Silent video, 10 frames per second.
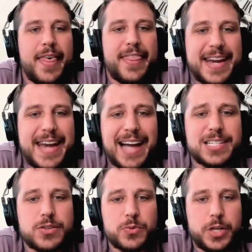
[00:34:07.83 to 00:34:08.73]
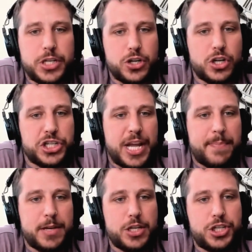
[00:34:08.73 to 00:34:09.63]
The next regional
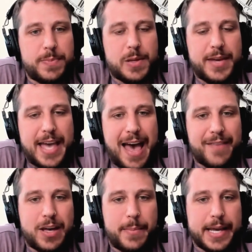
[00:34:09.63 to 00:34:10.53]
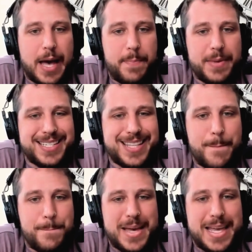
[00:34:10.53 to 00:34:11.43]
championship that we have coming up is the
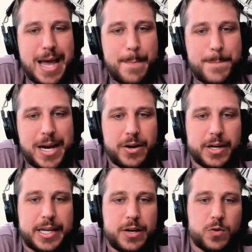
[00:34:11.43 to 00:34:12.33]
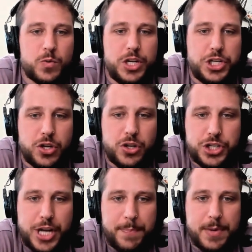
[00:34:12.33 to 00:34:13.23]
Mid-American Regional
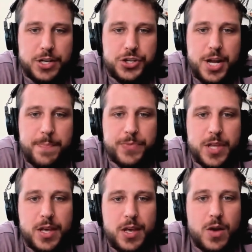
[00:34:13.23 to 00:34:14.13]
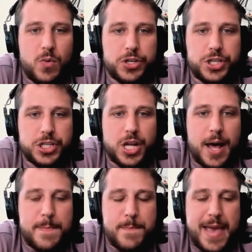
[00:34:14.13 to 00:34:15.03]
Championship, which is
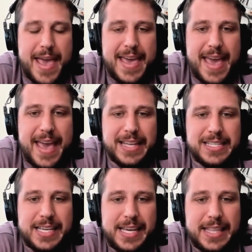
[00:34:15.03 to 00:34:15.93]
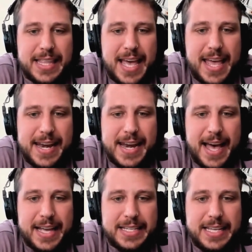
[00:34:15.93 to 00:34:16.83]
on May 18th and
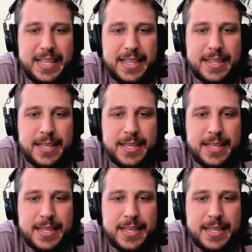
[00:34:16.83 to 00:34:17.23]
19th.